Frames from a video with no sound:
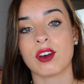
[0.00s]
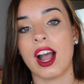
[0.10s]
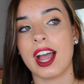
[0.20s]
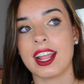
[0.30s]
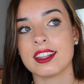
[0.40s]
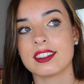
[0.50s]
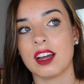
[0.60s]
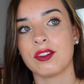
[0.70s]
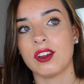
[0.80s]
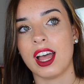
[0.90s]
for high-end
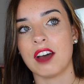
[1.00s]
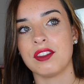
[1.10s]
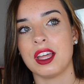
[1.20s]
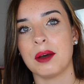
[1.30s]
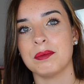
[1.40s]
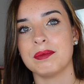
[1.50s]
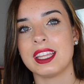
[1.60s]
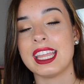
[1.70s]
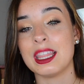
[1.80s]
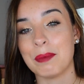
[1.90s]
stuff, they'll have them
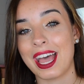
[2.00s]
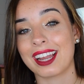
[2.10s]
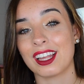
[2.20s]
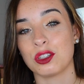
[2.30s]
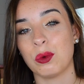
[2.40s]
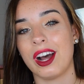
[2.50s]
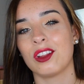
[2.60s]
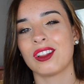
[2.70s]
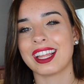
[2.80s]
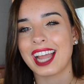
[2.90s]
in the back as
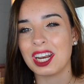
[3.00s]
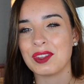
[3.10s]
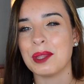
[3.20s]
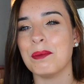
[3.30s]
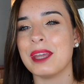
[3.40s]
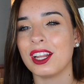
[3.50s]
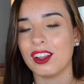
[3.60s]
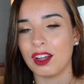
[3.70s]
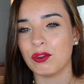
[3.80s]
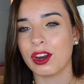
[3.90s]
well, or like kind of in the
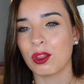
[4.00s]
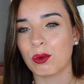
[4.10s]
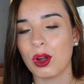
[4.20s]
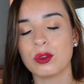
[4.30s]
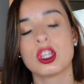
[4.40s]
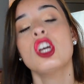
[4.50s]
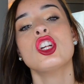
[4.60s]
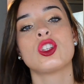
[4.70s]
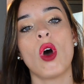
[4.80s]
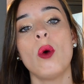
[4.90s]
middle of one of the rows.
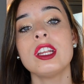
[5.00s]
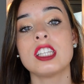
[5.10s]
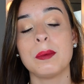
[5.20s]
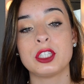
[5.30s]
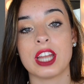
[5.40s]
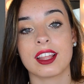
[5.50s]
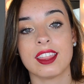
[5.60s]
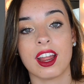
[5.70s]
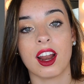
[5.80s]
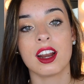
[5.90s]
So always double check
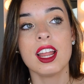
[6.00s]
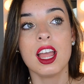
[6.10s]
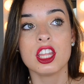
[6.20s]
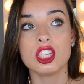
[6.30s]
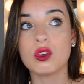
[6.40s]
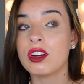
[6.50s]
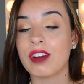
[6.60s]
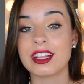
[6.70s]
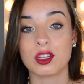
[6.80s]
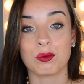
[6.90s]
there. You can
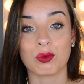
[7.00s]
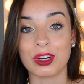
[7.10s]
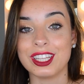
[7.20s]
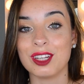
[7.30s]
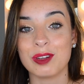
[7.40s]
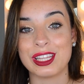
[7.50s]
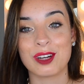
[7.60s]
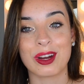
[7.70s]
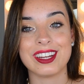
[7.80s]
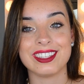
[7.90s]
find some really, really
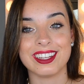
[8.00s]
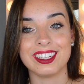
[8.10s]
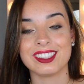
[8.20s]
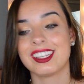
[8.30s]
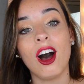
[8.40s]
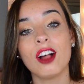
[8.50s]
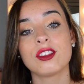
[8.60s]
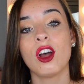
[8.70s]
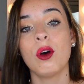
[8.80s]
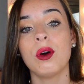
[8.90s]
great deals.
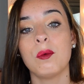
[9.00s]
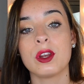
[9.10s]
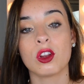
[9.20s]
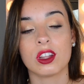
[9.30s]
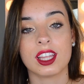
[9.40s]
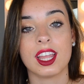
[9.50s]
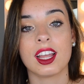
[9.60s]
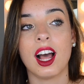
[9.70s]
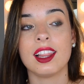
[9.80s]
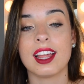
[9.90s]
Also, when you're
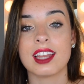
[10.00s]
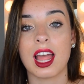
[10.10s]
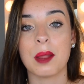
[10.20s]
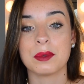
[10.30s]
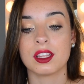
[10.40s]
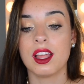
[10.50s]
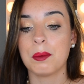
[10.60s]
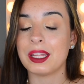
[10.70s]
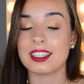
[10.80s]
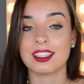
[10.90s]
looking, a lot of times
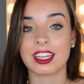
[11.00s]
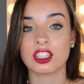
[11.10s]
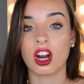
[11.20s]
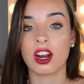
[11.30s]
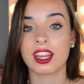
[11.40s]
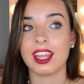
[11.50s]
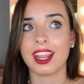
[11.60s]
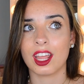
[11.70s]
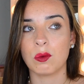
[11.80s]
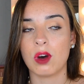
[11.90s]
places like Target
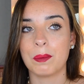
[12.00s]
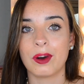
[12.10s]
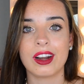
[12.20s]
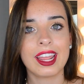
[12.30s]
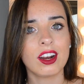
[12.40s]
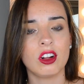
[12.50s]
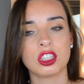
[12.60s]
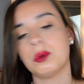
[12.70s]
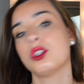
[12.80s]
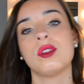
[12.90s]
and Walmart and
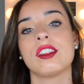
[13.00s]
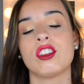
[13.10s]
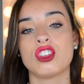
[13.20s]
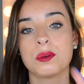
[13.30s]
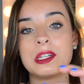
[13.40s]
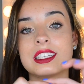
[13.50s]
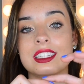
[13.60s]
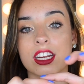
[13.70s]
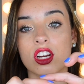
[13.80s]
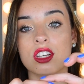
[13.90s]
Ulta will do this. They'll just put
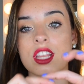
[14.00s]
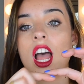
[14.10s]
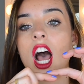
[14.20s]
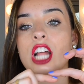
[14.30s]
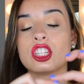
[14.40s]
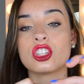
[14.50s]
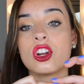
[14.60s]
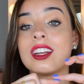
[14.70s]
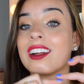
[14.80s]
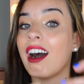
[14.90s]
stickers on
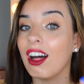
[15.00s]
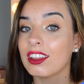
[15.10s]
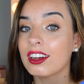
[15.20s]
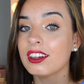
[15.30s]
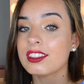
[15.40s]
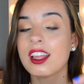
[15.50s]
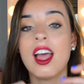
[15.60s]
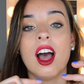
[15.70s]
certain colors